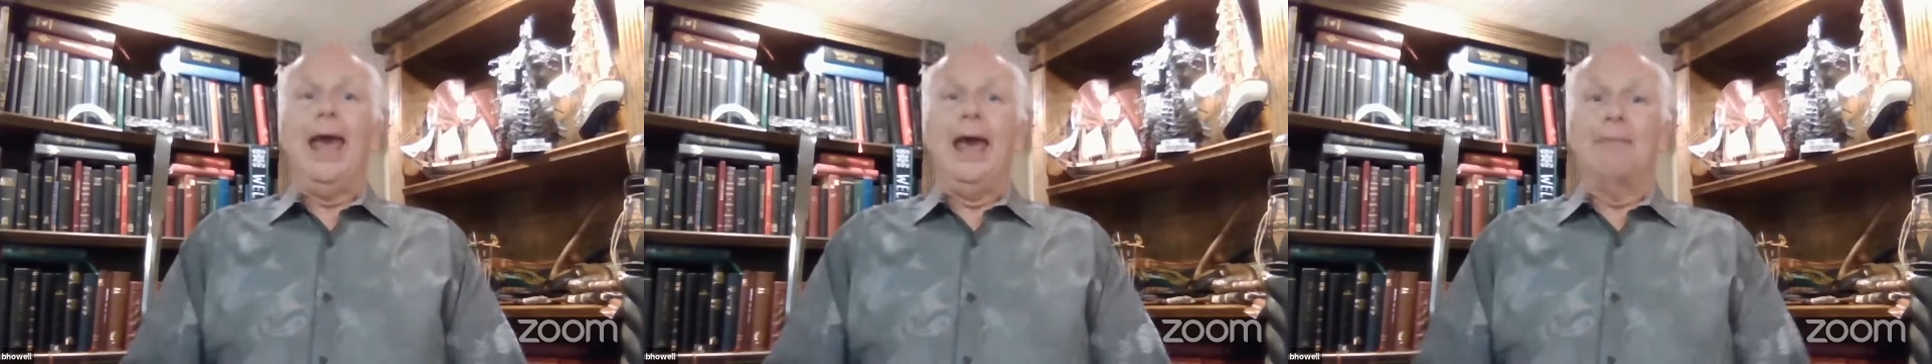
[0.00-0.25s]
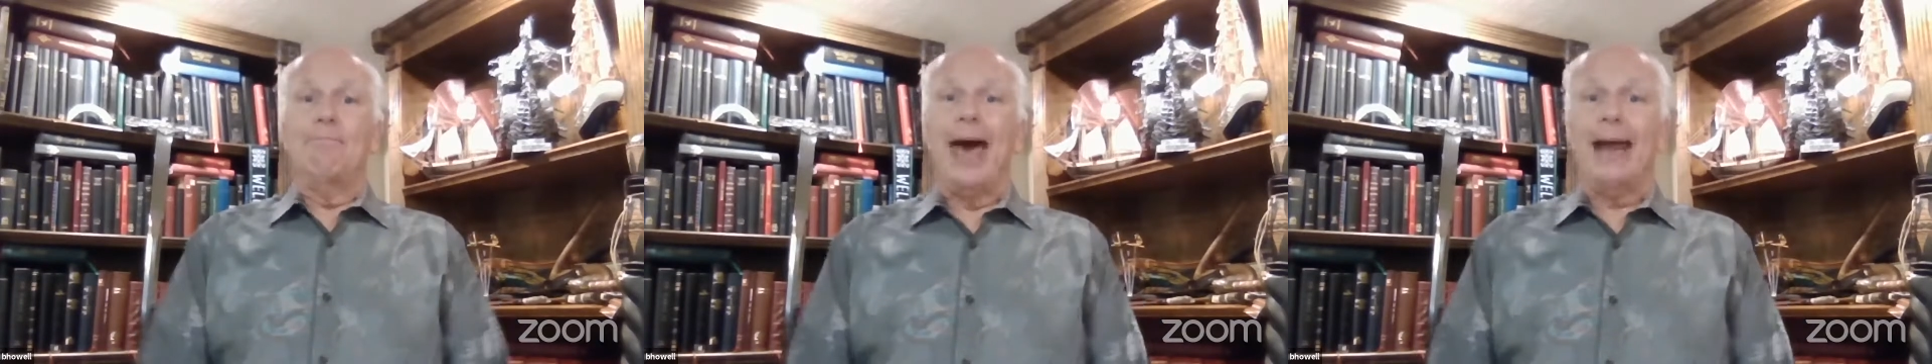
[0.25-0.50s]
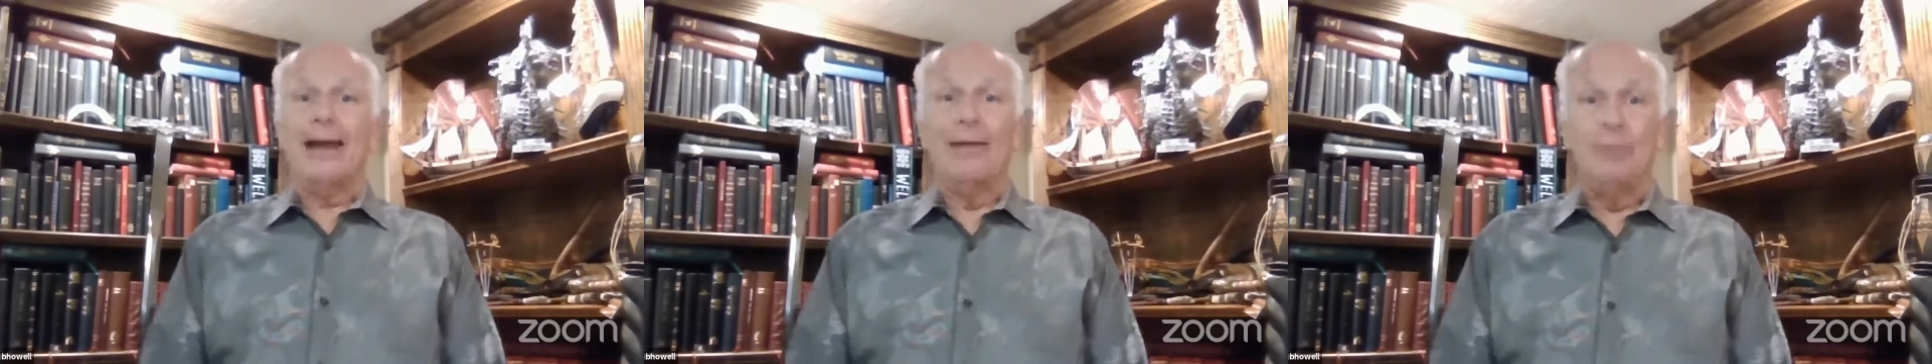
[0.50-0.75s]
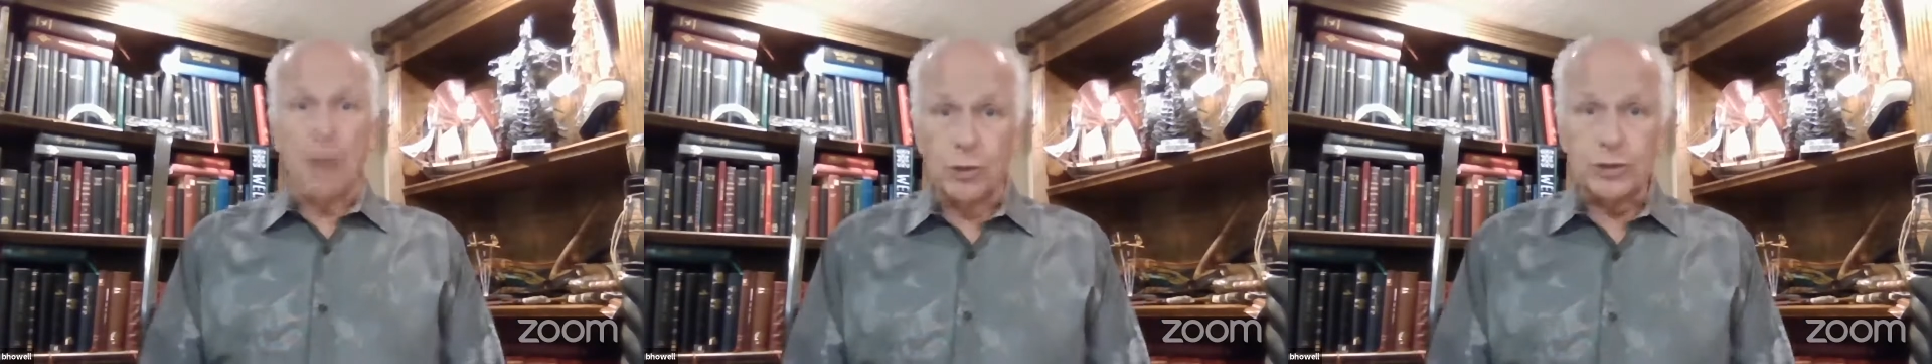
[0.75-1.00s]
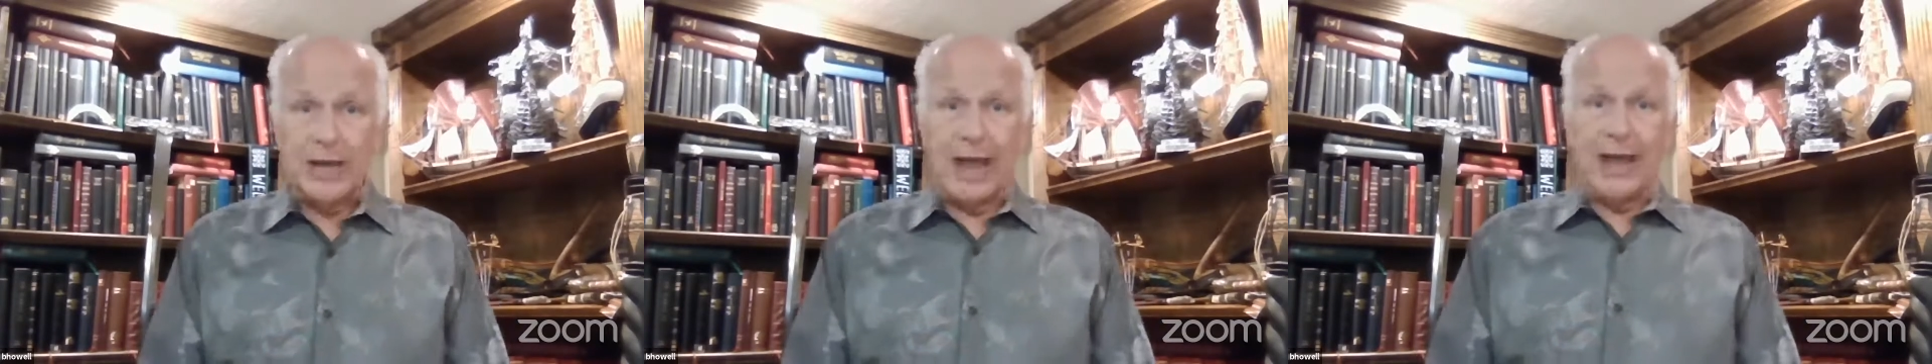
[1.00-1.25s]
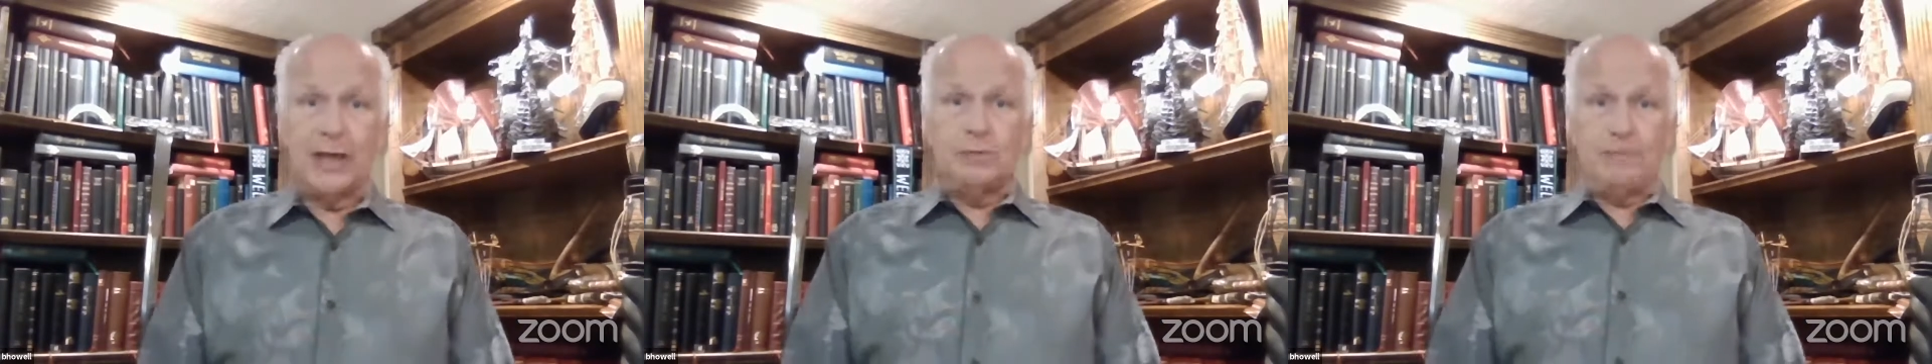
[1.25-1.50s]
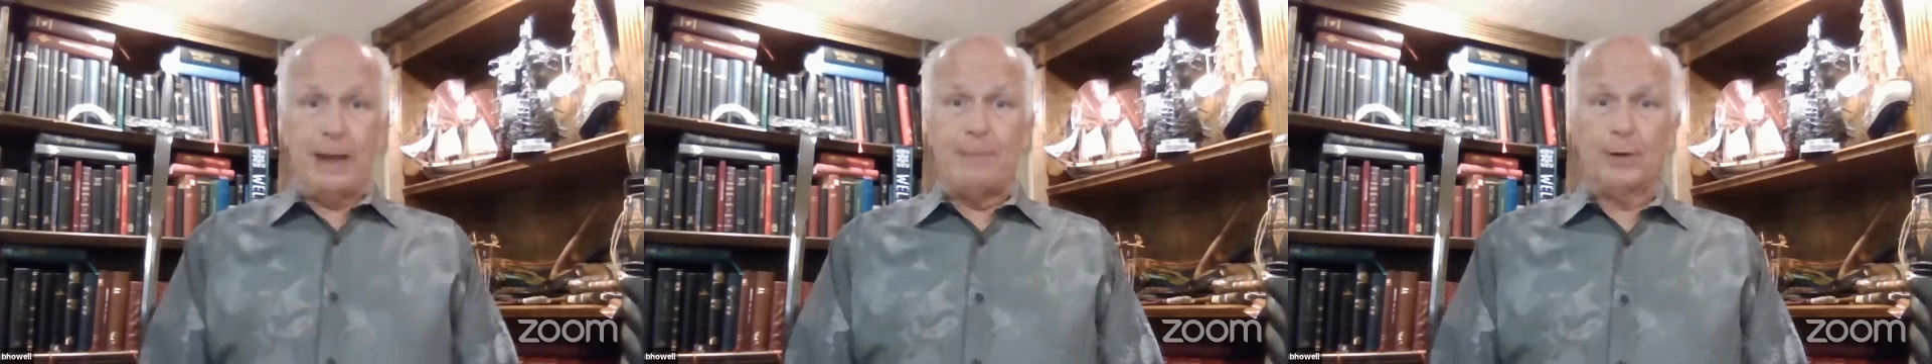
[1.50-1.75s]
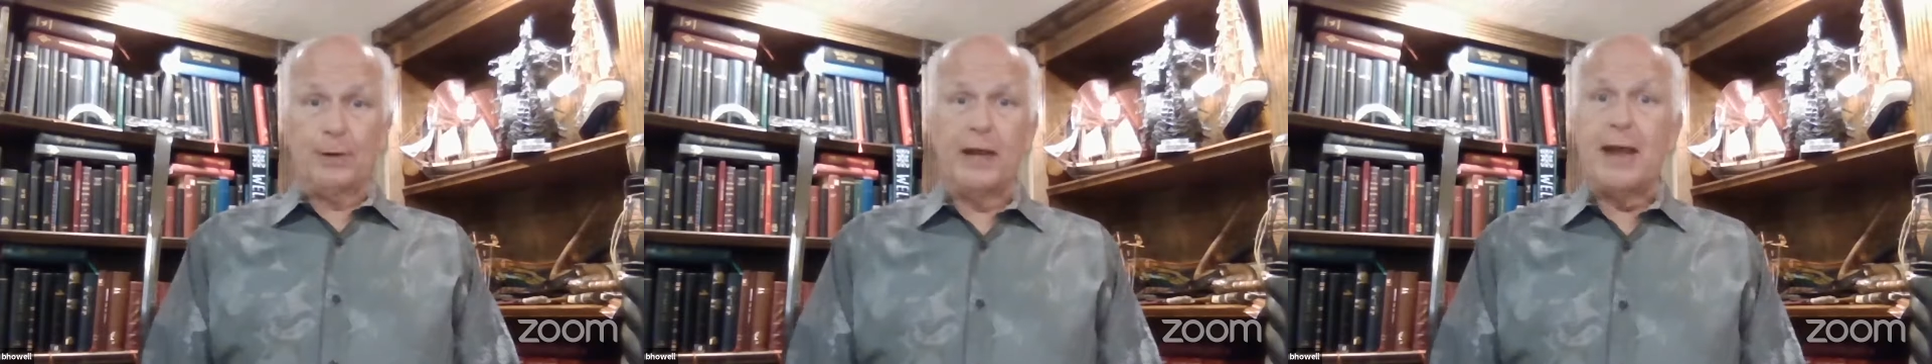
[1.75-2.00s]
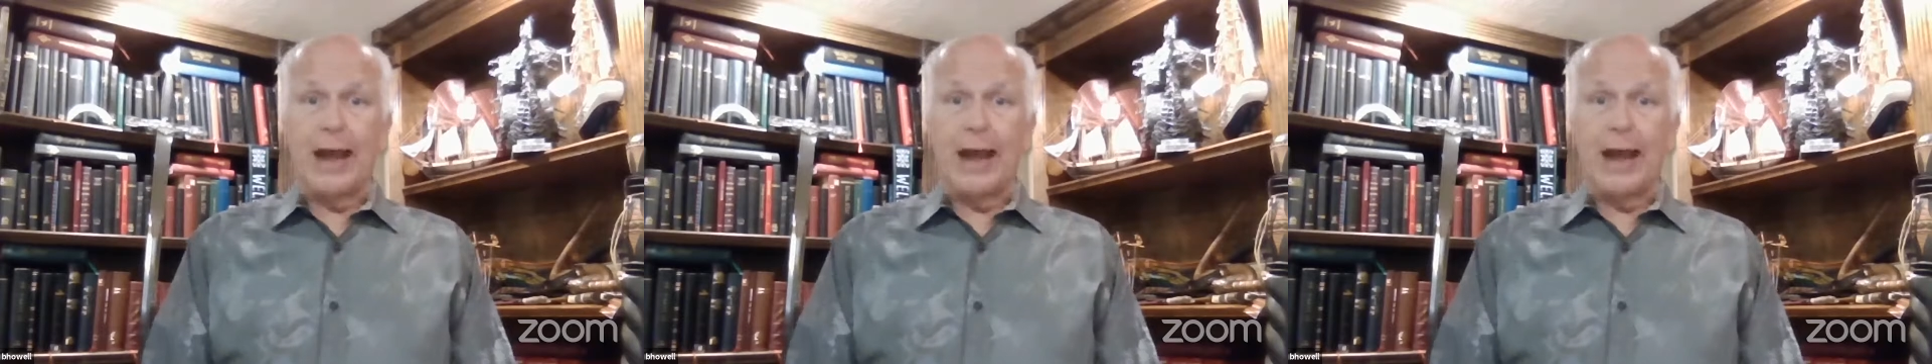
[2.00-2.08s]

And back in those days, people did